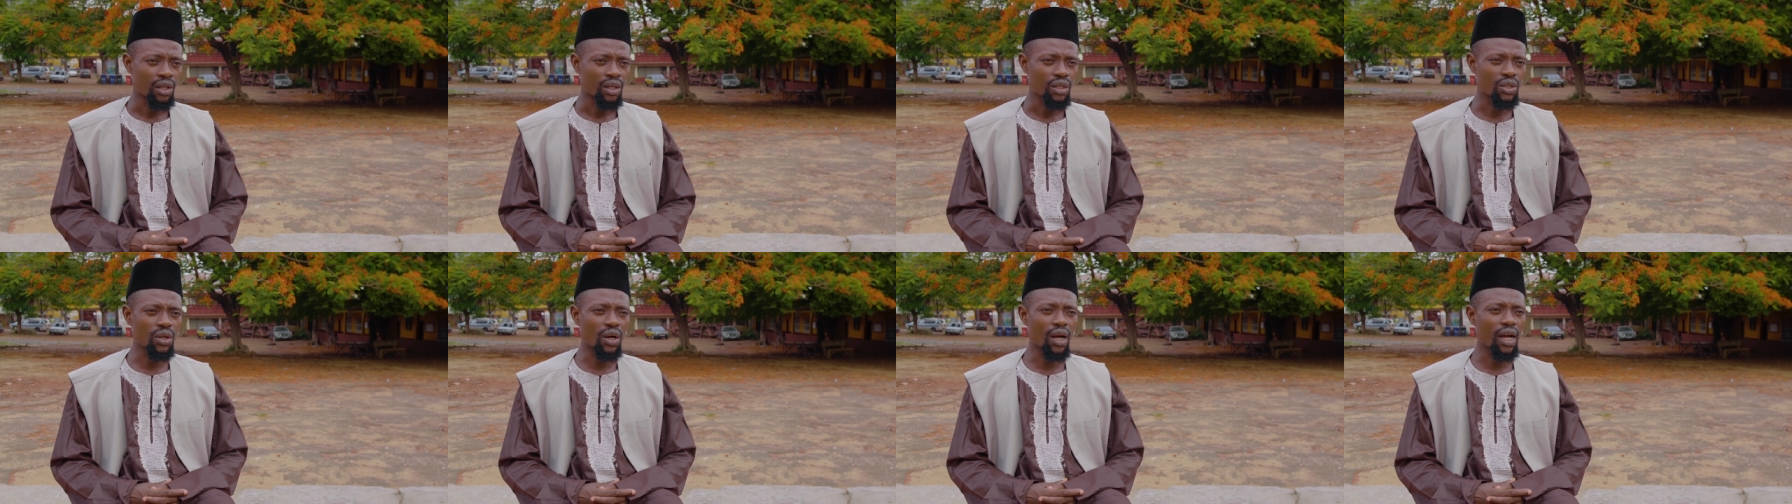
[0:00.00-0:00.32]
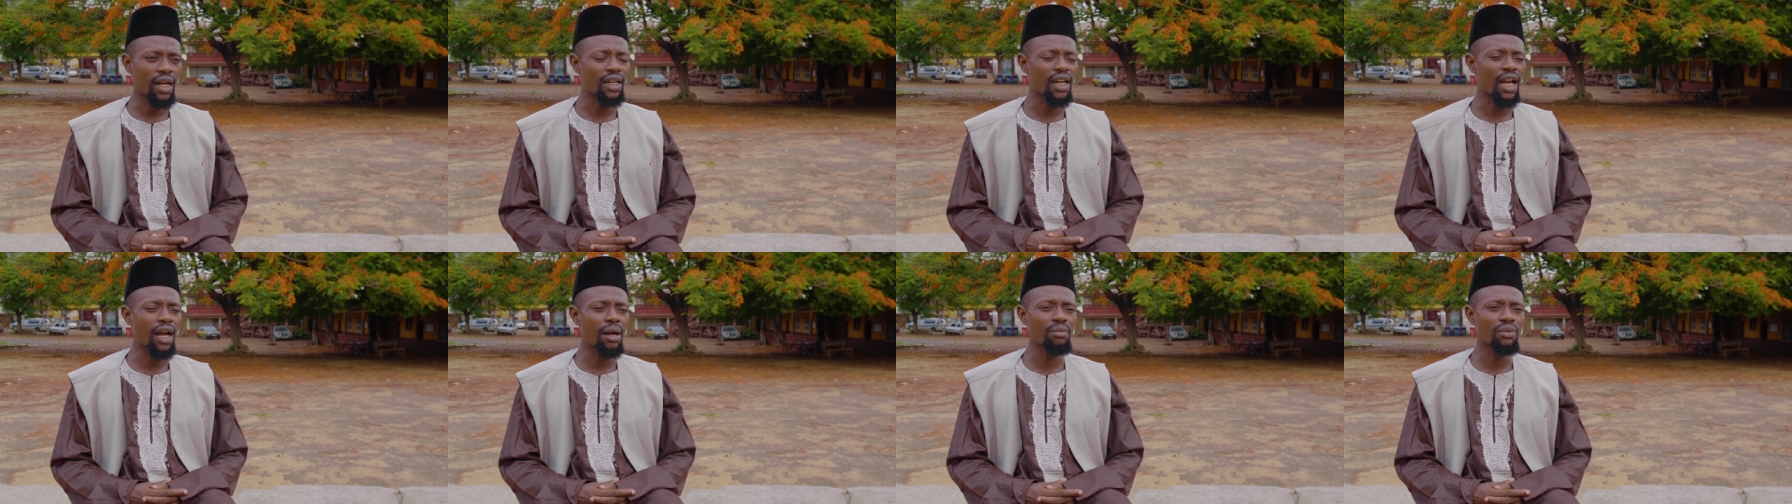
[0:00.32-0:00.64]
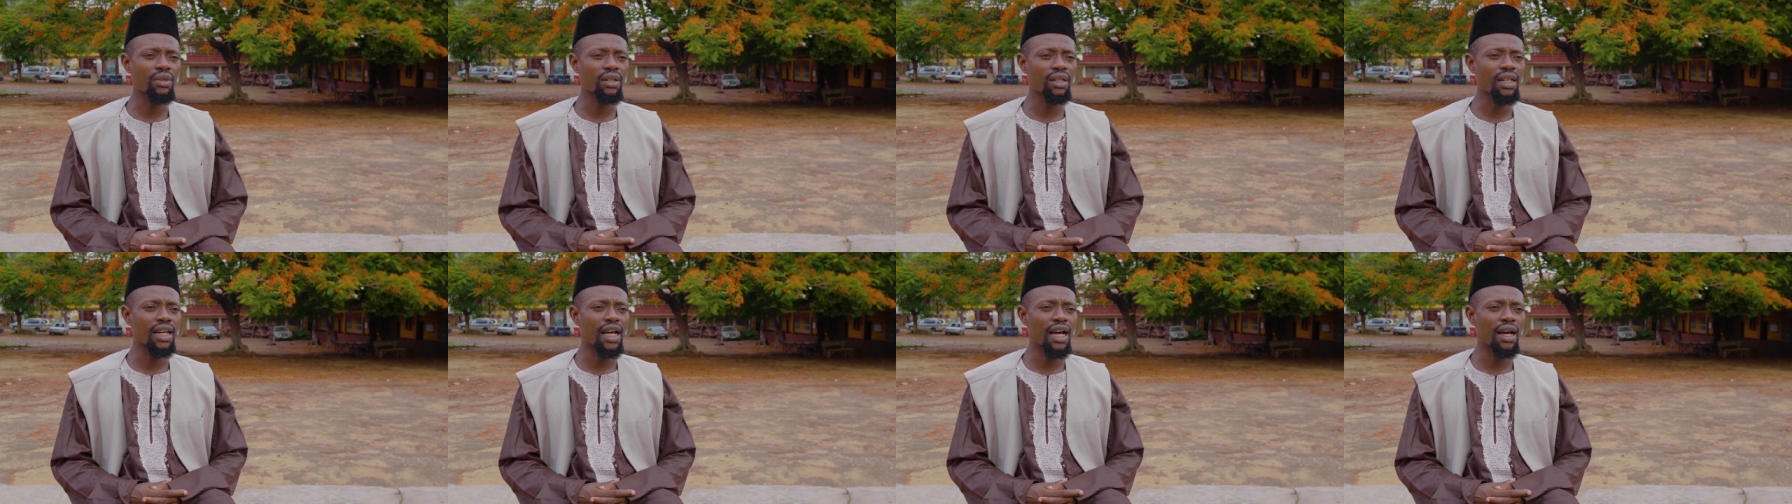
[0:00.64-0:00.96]
So
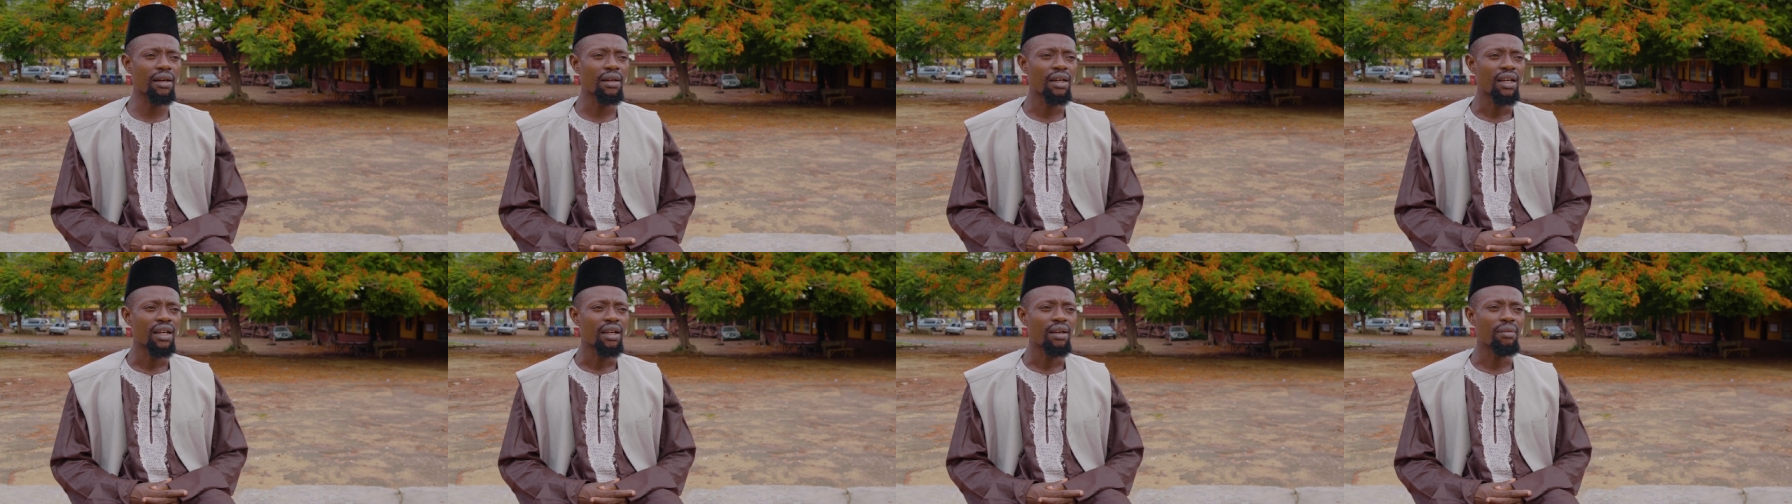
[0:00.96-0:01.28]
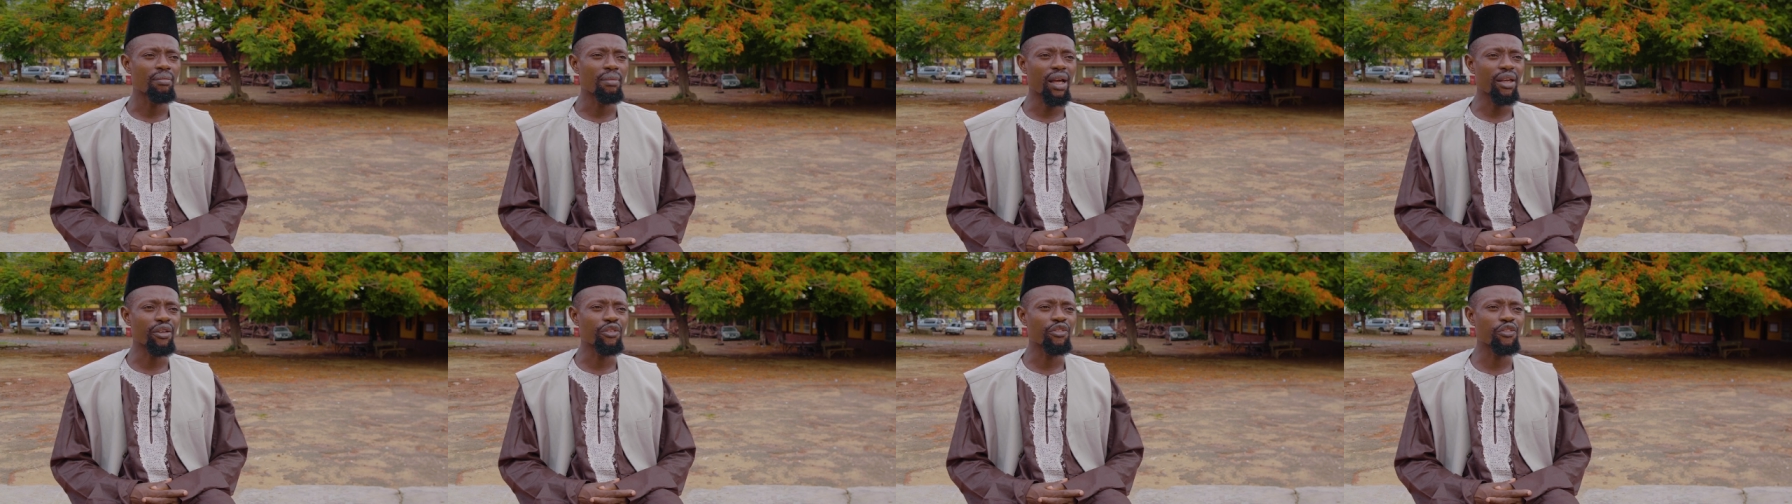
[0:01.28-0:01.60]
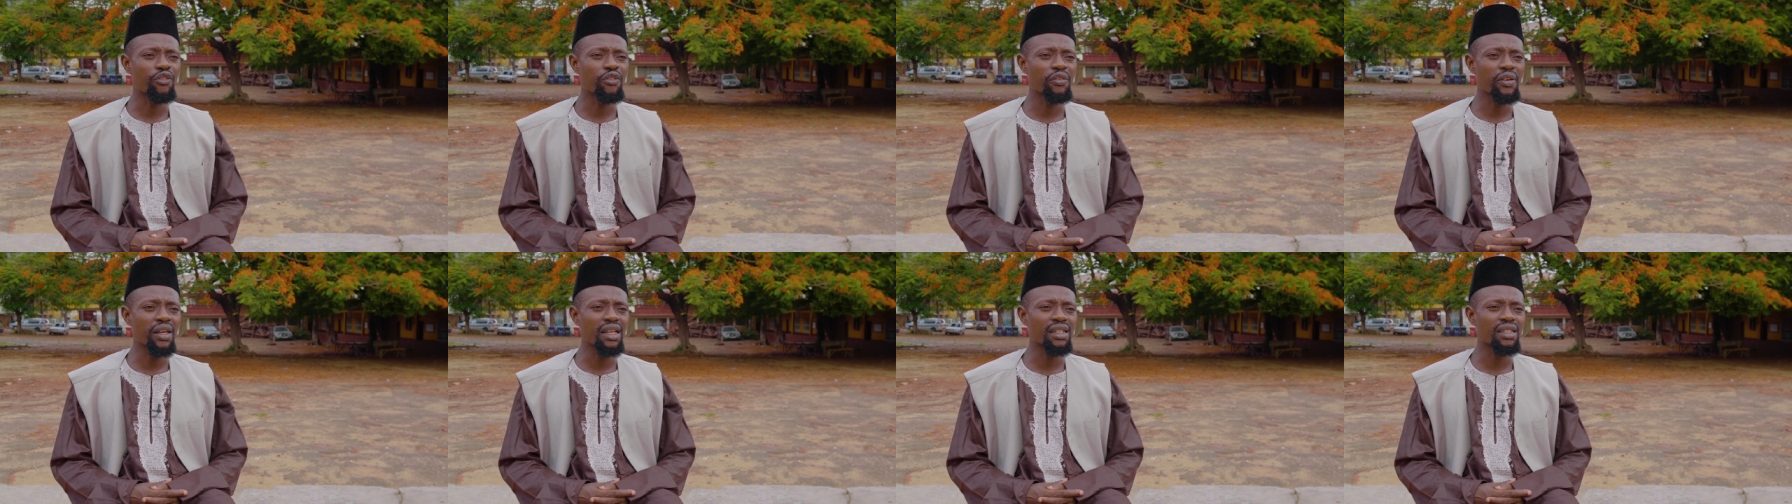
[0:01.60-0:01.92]
alhamdulillah, my
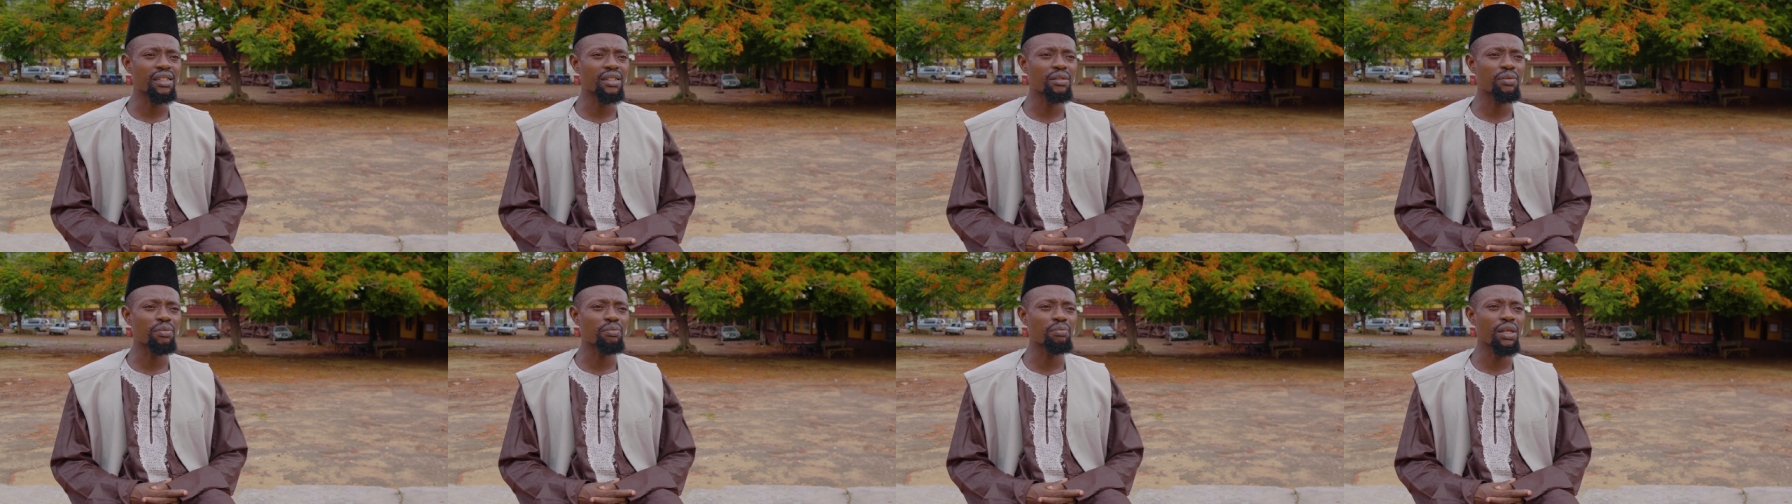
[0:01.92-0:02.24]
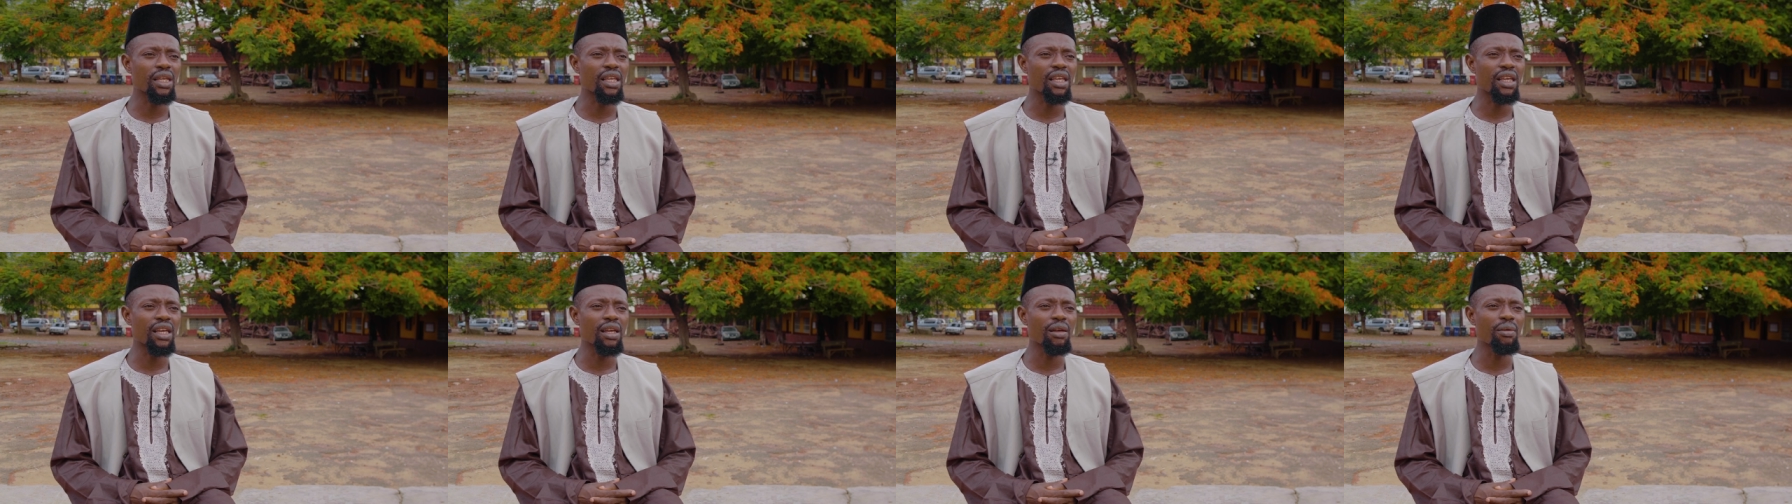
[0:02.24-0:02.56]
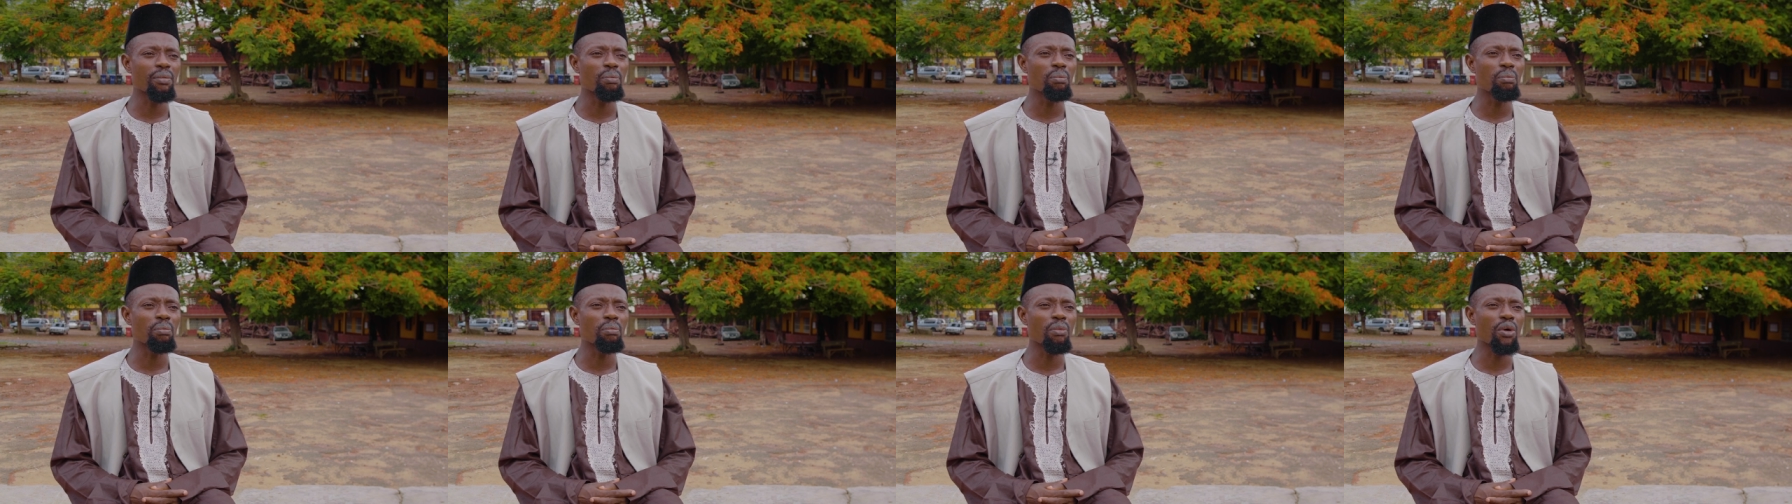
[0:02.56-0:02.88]
faith
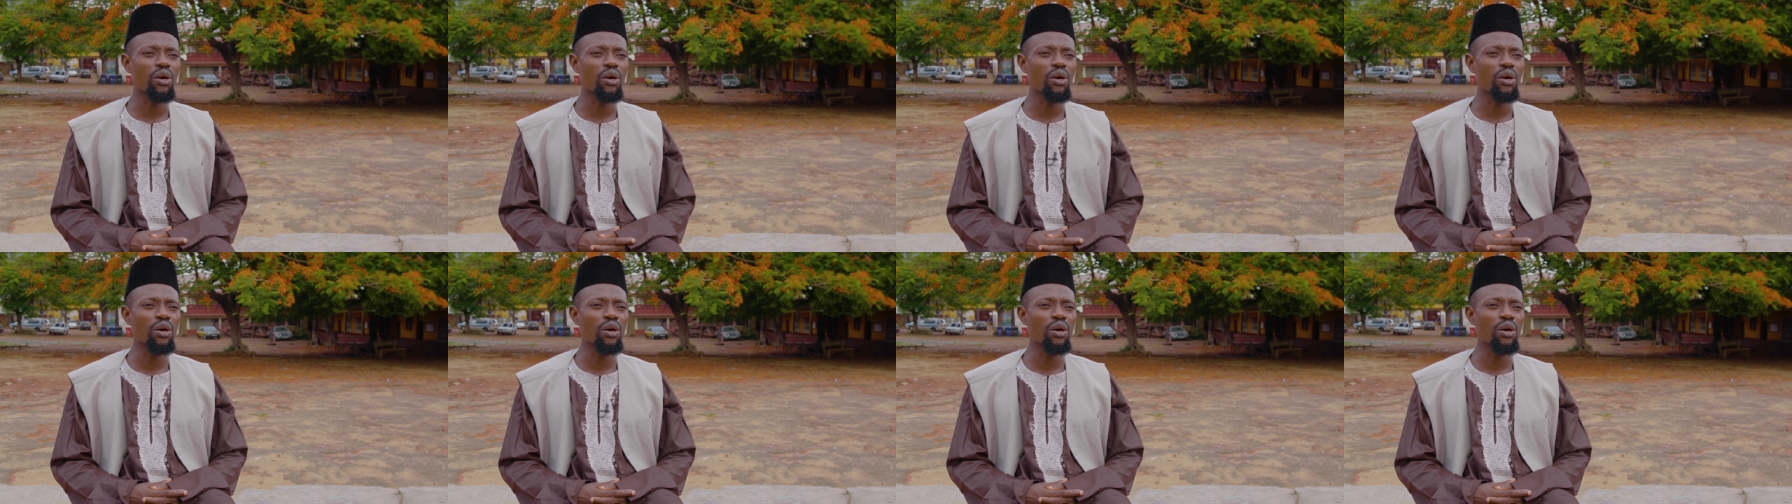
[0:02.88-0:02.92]
became